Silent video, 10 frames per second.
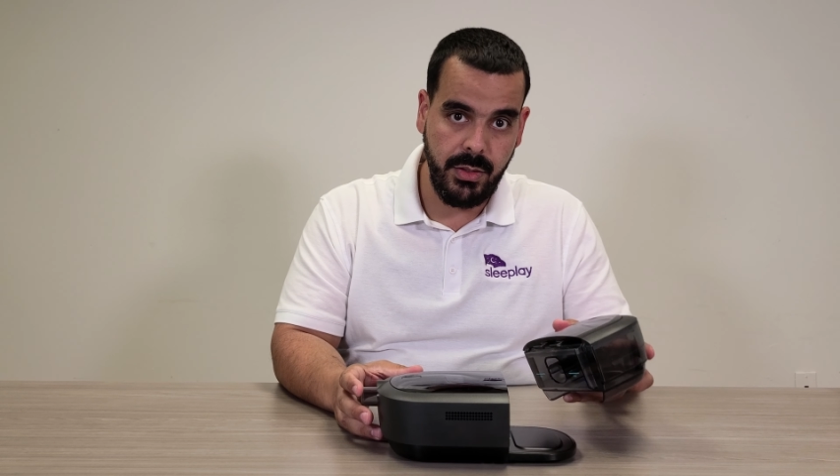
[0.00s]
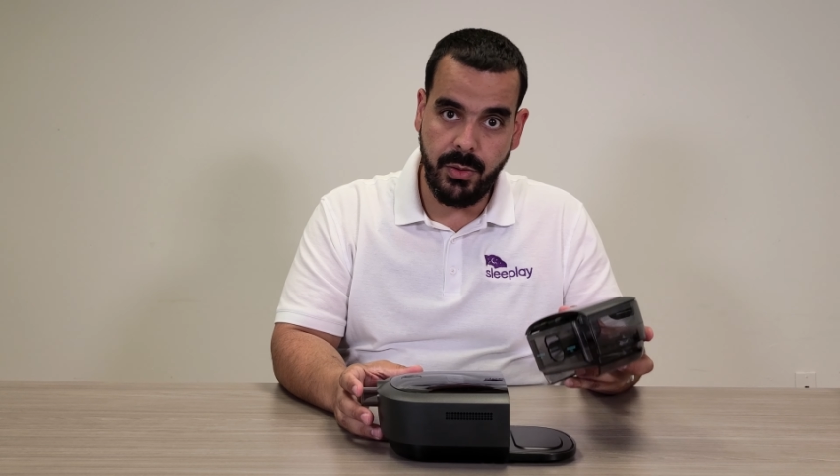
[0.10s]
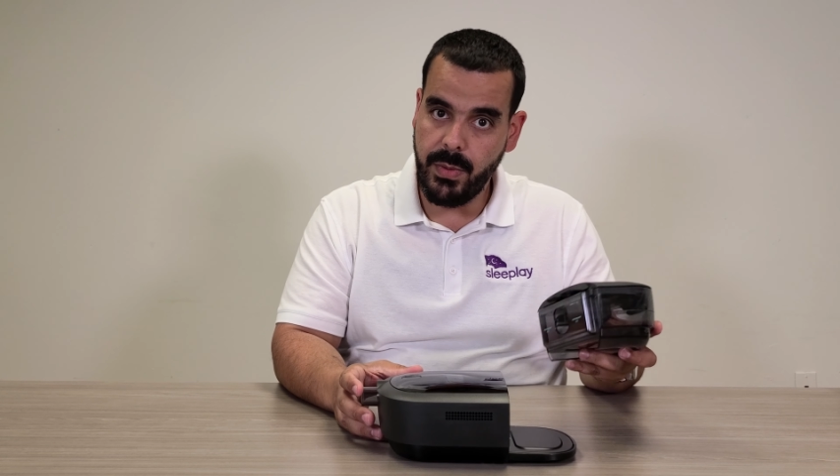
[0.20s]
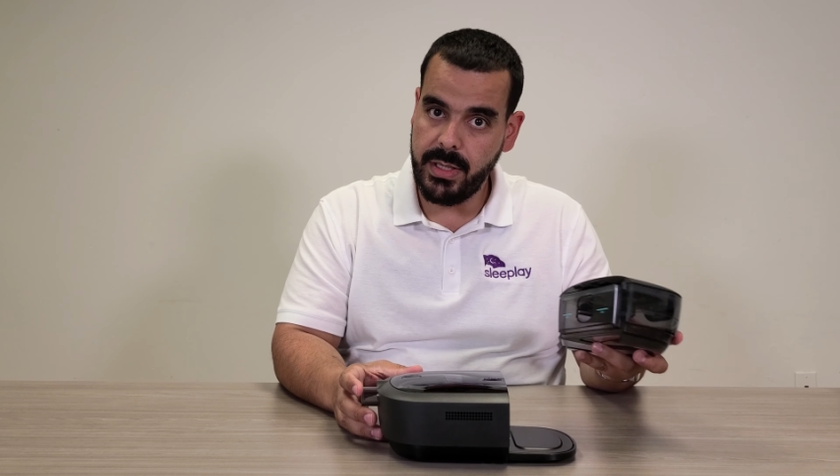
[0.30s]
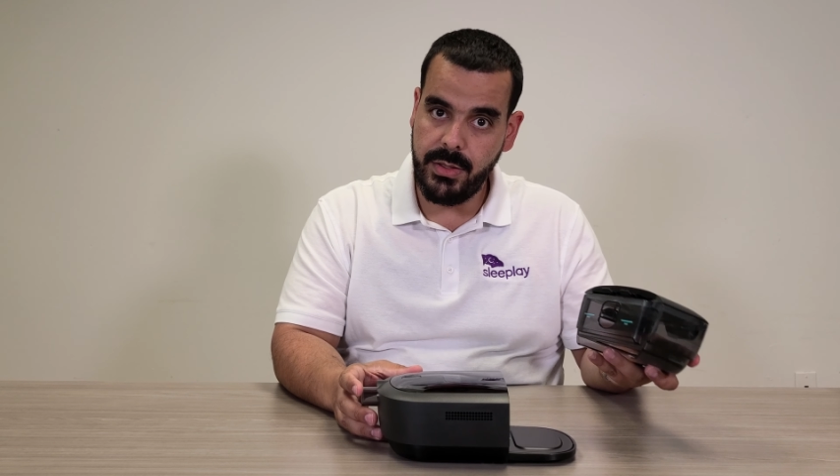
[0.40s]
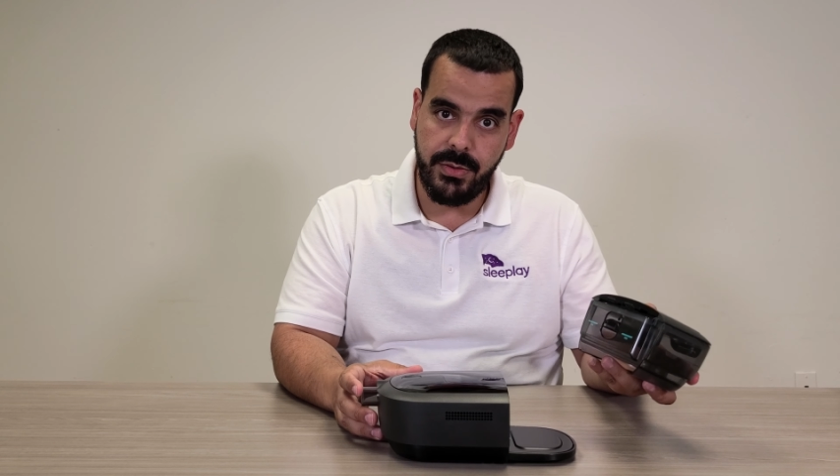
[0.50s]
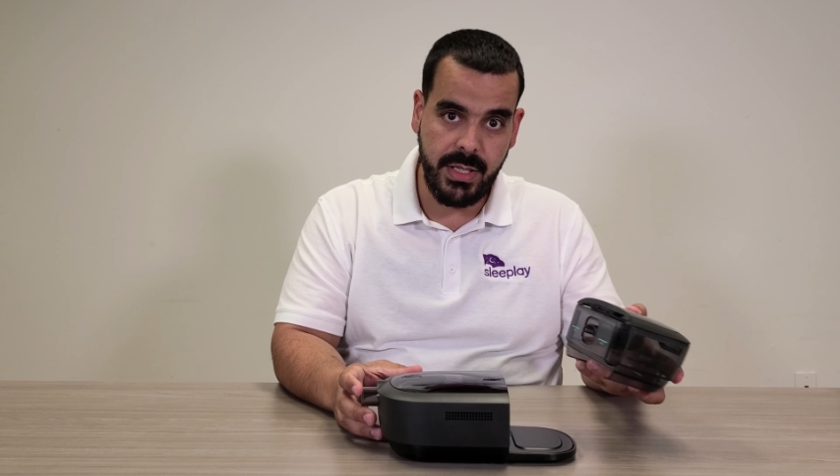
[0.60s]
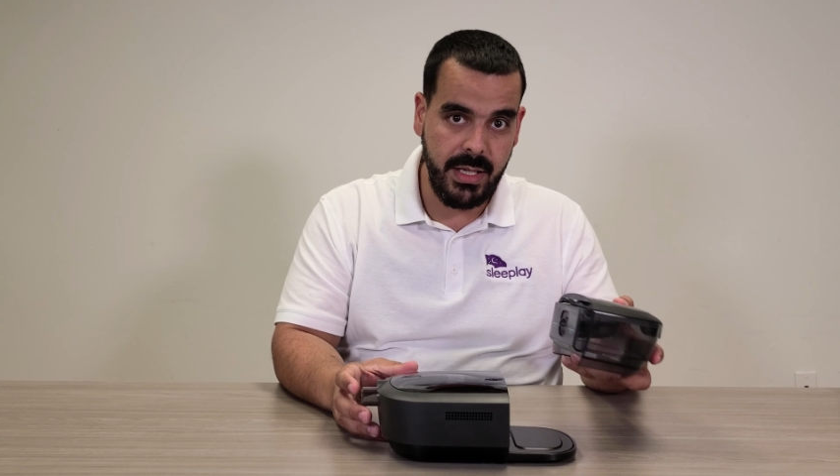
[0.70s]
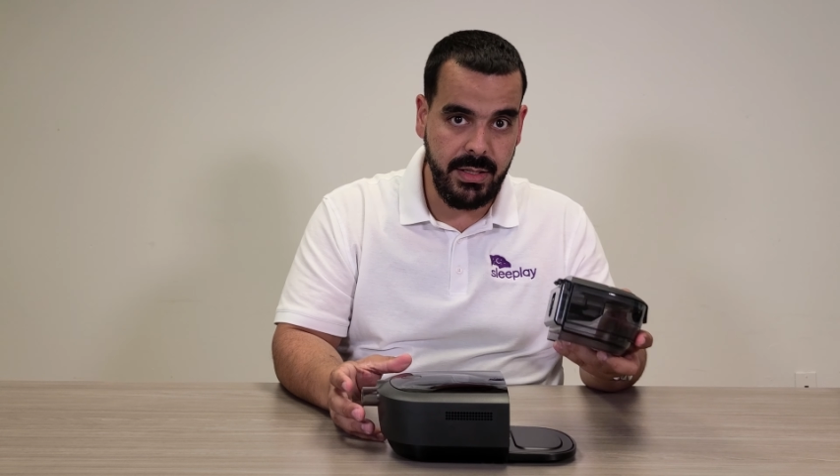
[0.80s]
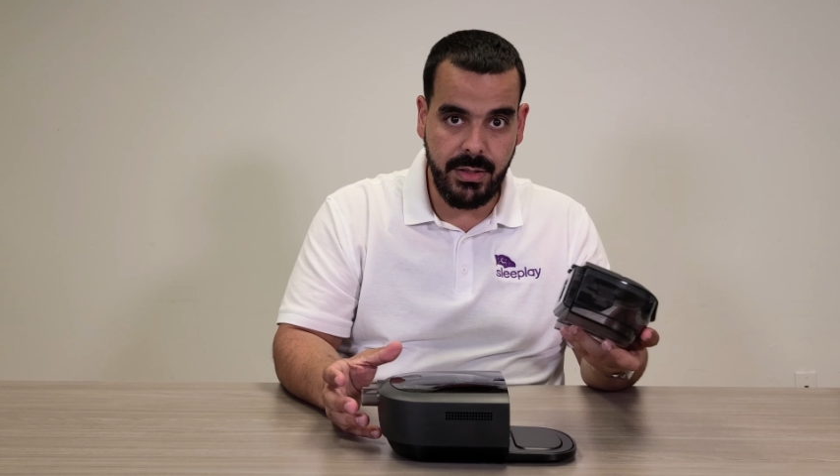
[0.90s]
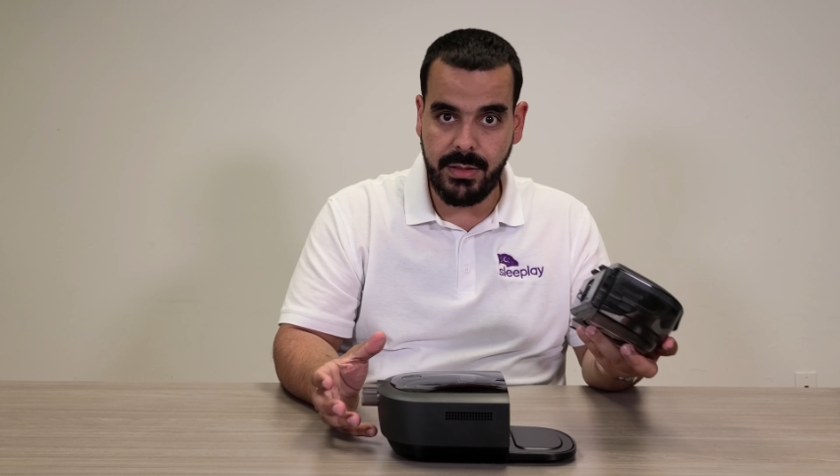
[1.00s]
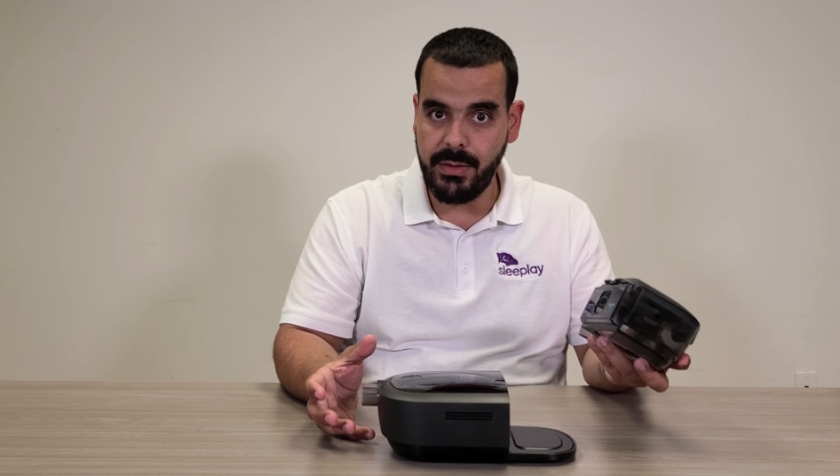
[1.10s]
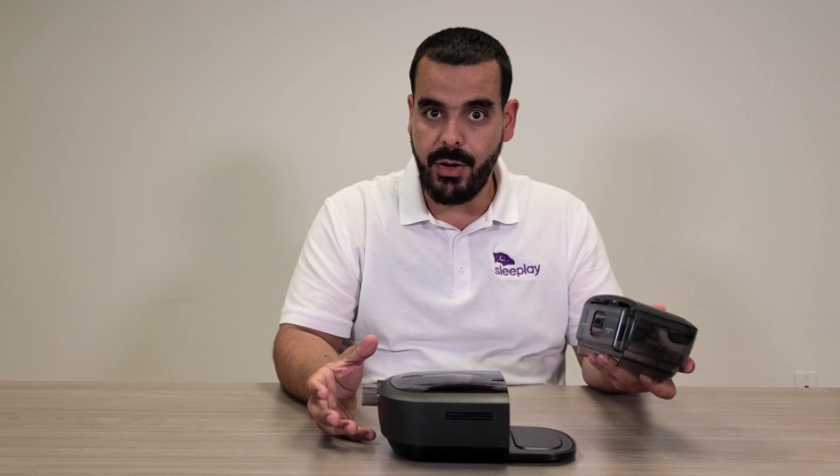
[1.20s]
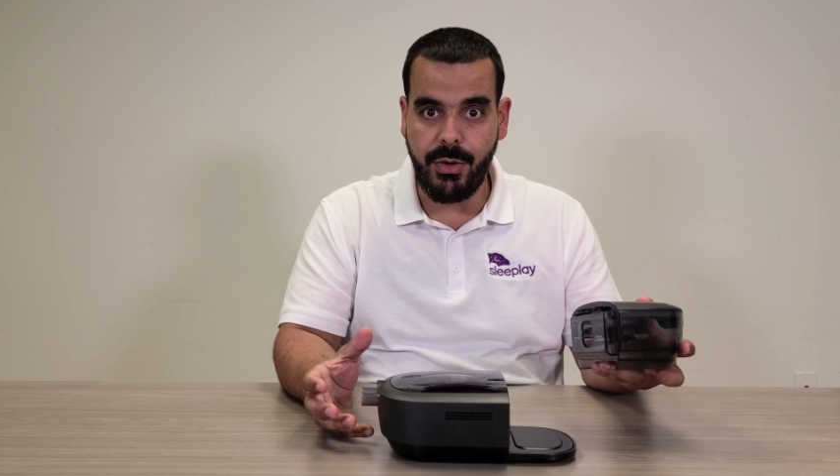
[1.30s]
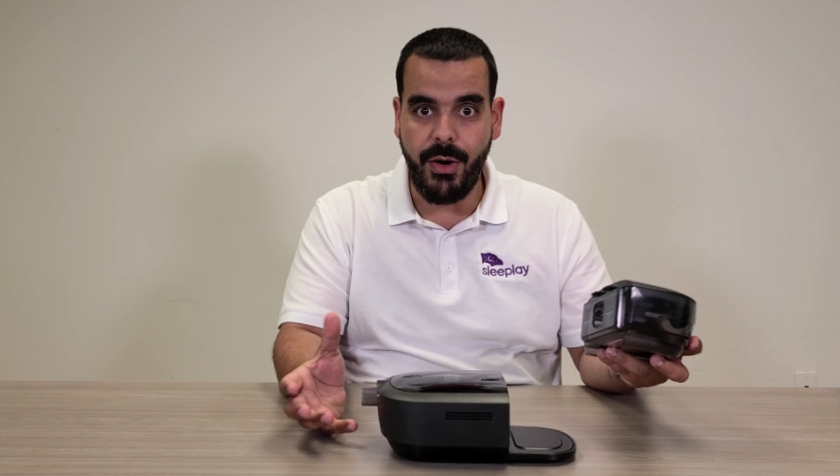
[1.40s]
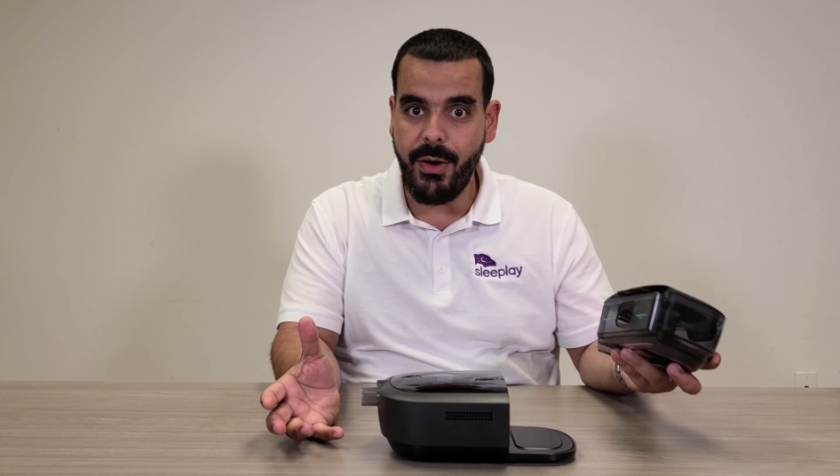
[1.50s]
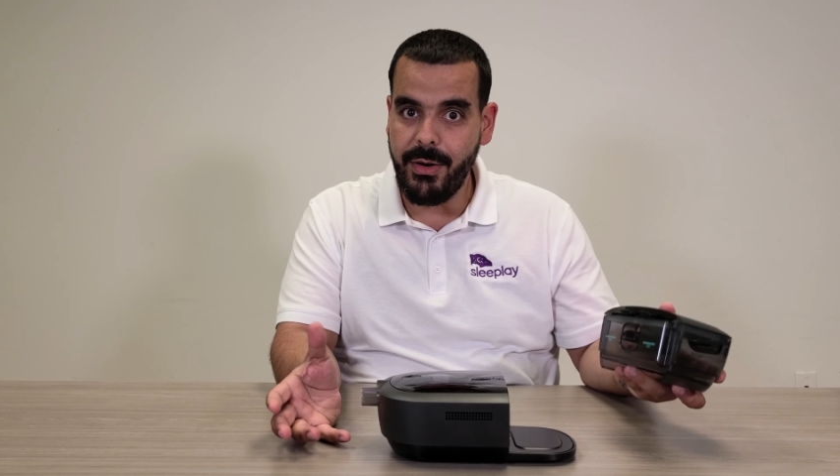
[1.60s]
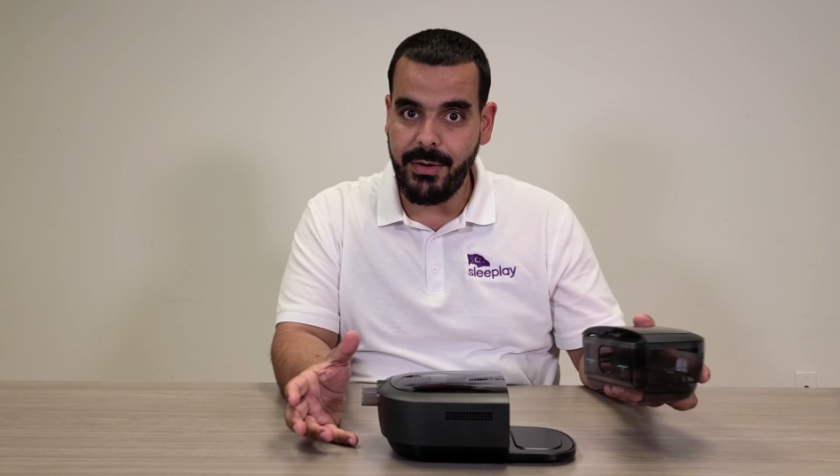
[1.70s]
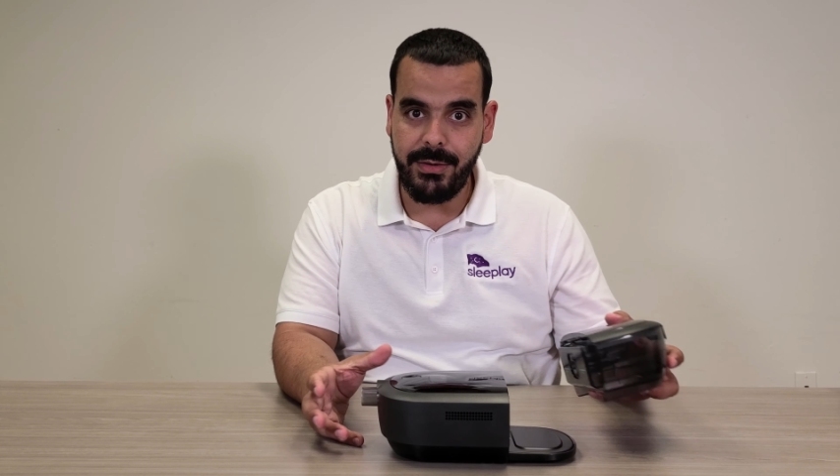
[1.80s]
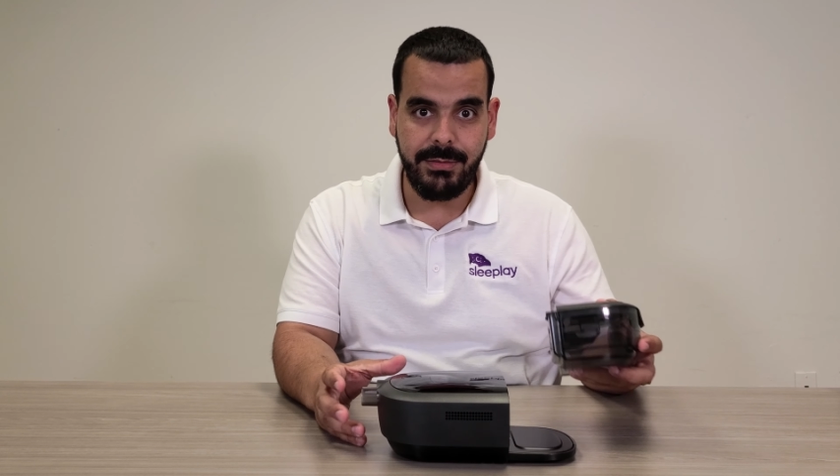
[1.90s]
You don't want to use any other
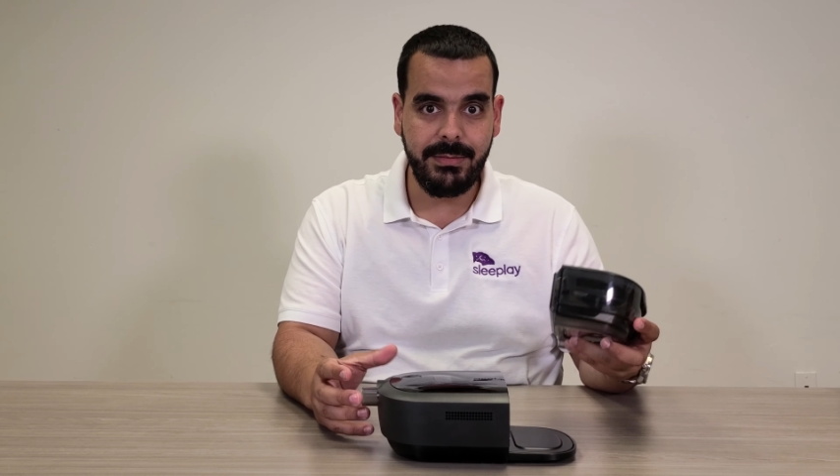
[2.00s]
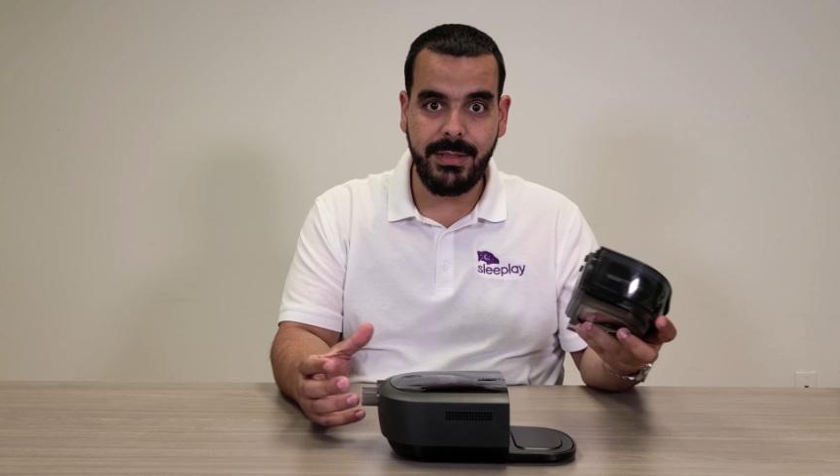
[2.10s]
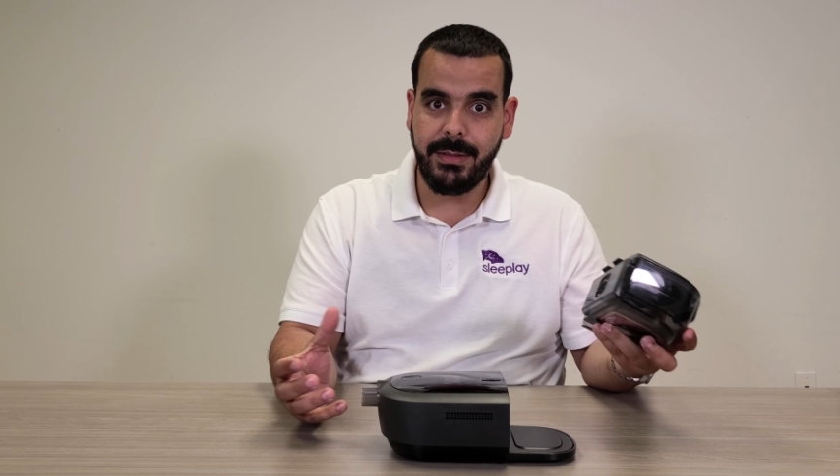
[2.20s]
alcohol,